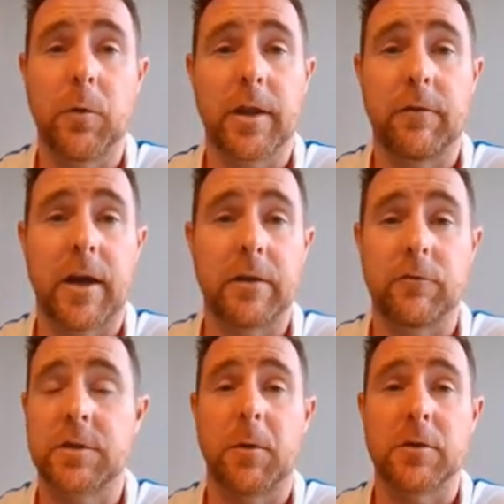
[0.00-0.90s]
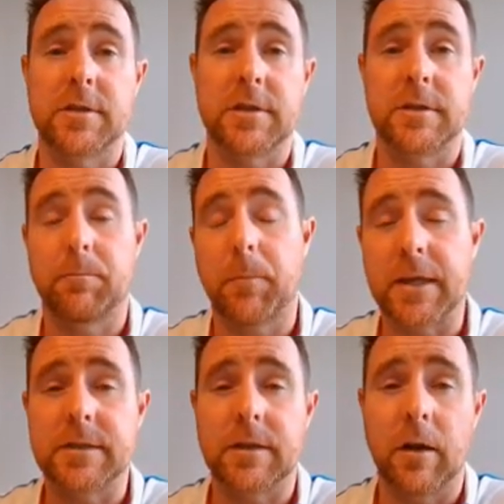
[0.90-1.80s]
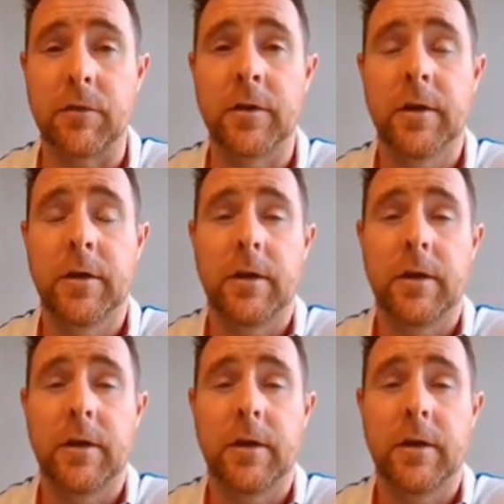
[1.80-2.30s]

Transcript: where they've had responses based on